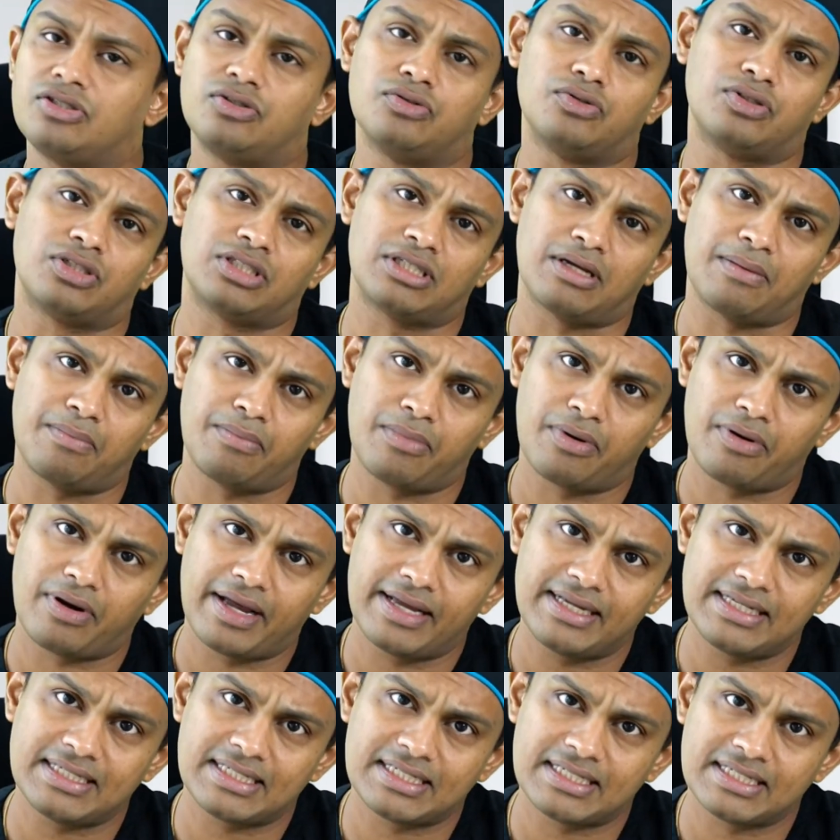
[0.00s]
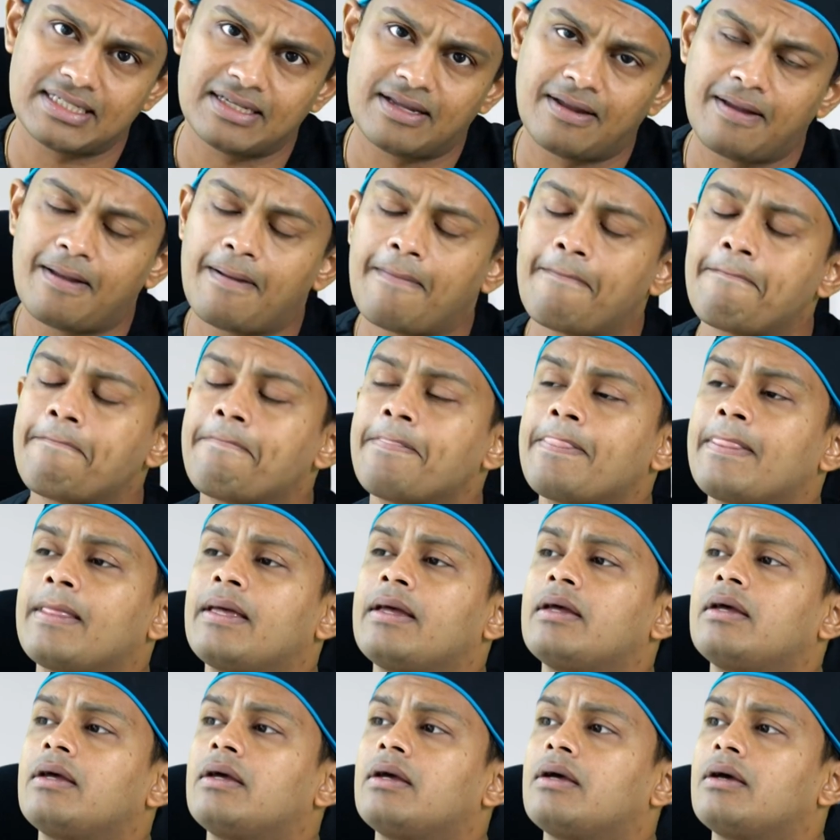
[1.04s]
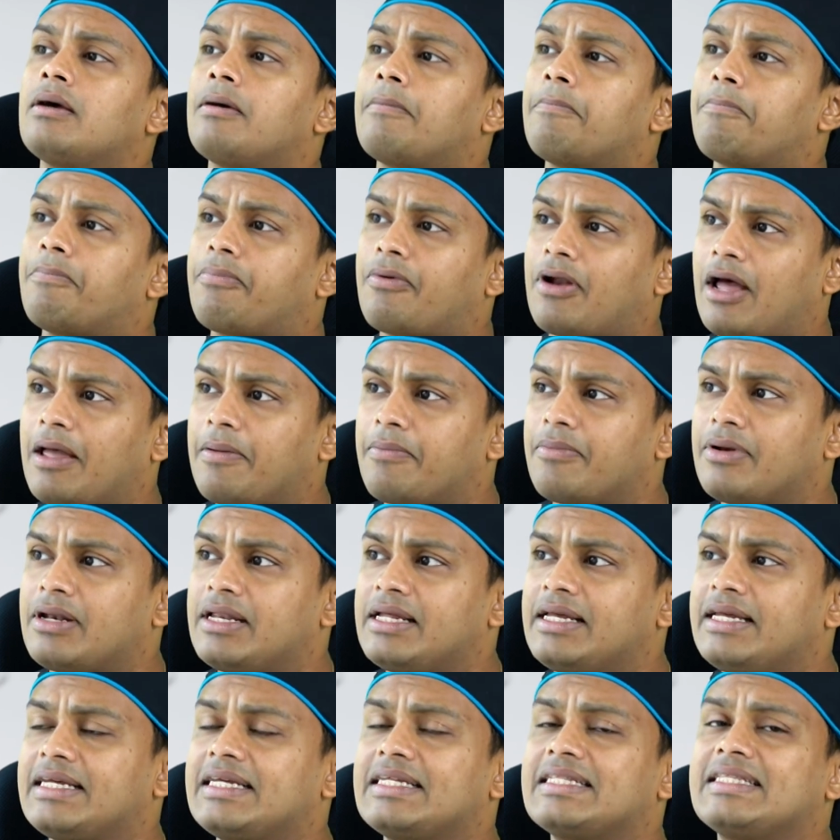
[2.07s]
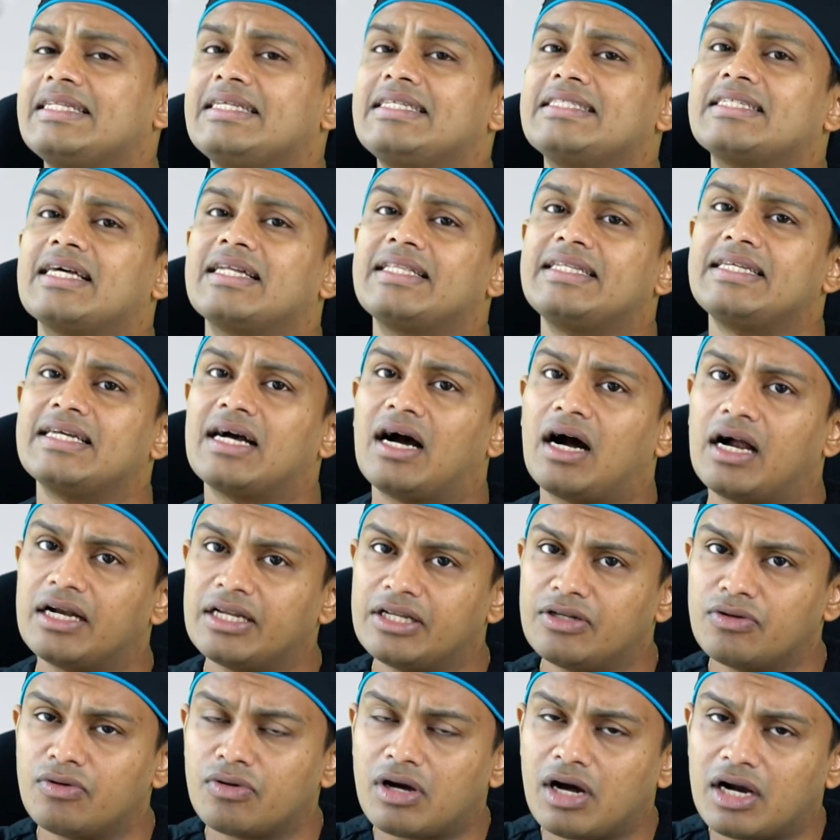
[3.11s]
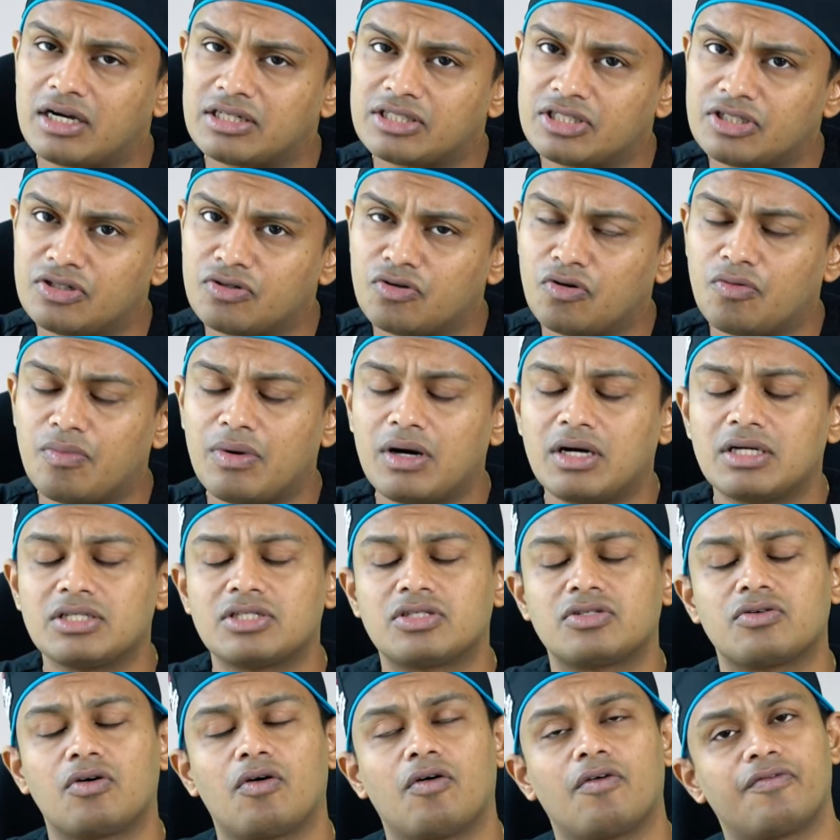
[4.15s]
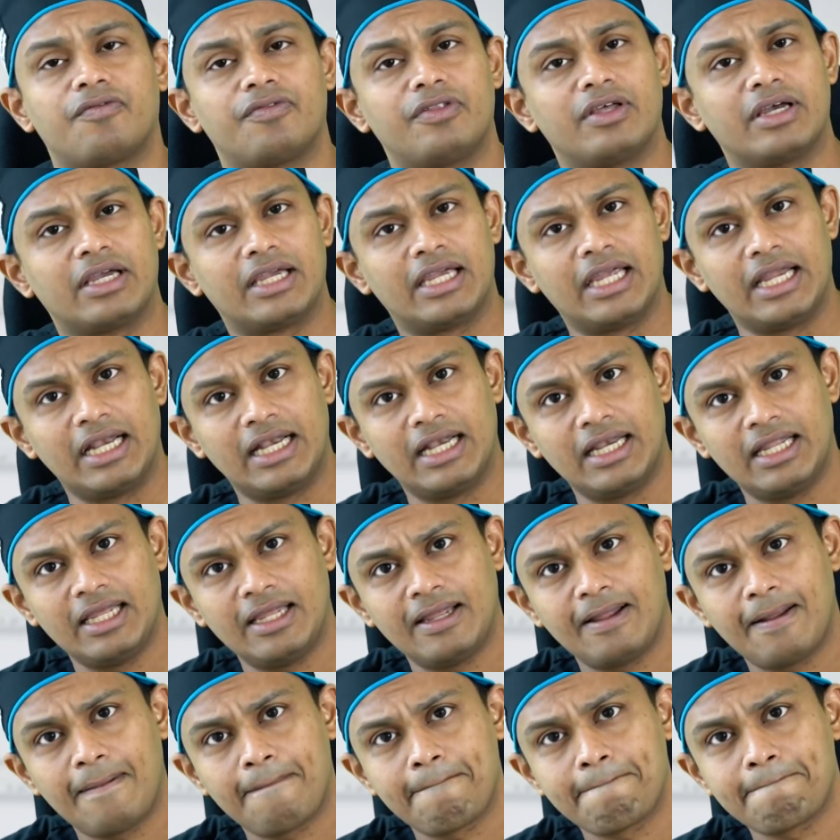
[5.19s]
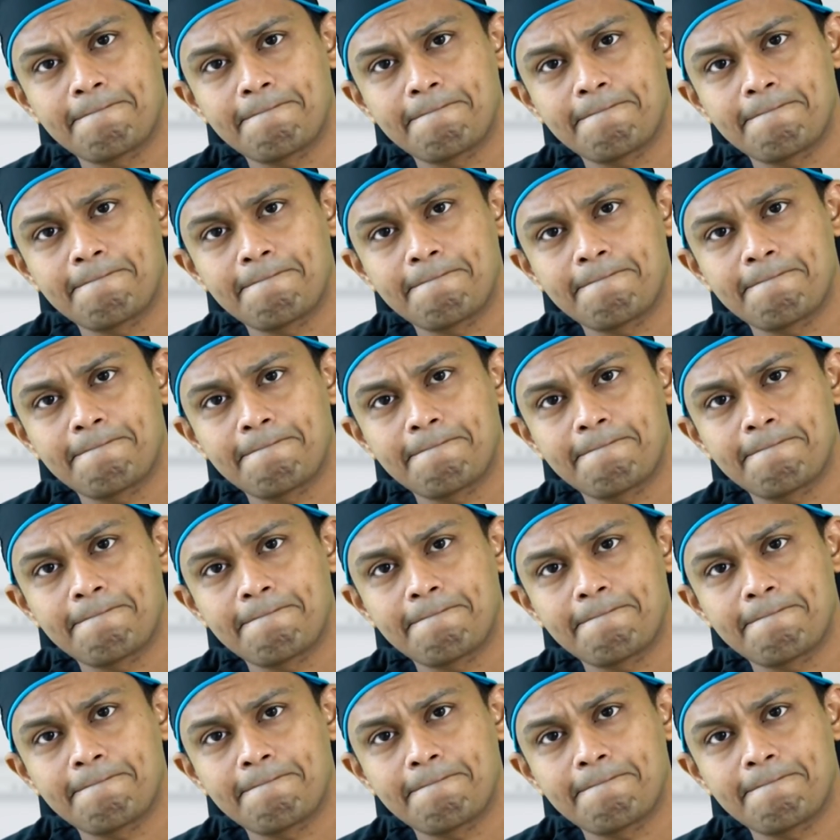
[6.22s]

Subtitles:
To summarize, primarily these are the adenocarcinomas of the kidney